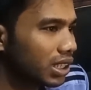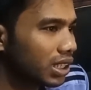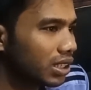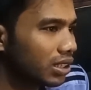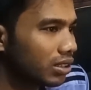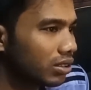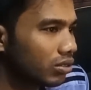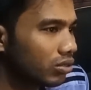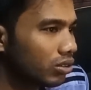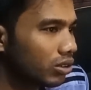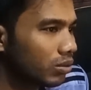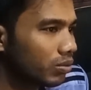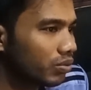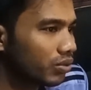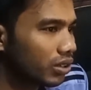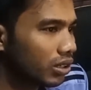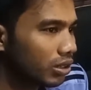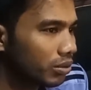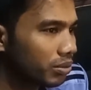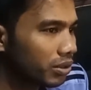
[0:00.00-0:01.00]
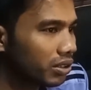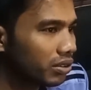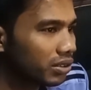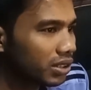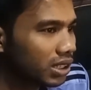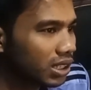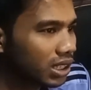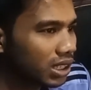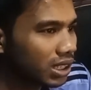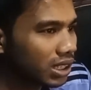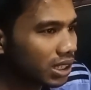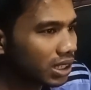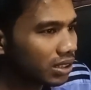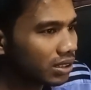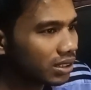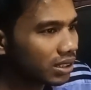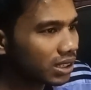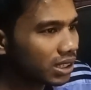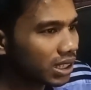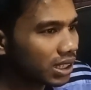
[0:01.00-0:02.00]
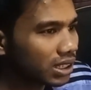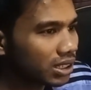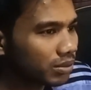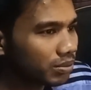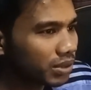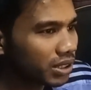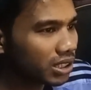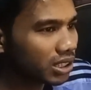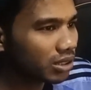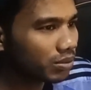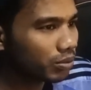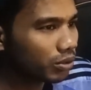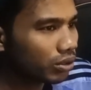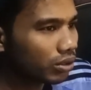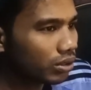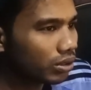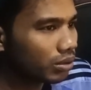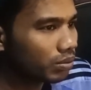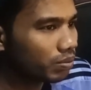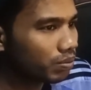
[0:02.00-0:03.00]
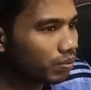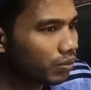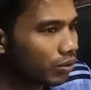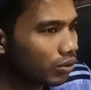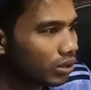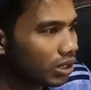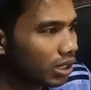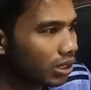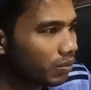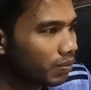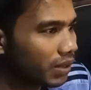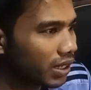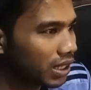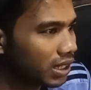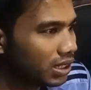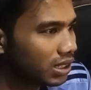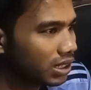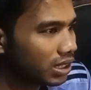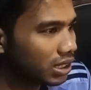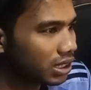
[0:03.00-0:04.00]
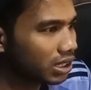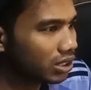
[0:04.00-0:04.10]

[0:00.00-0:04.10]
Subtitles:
and comfortability in a success-based portal package.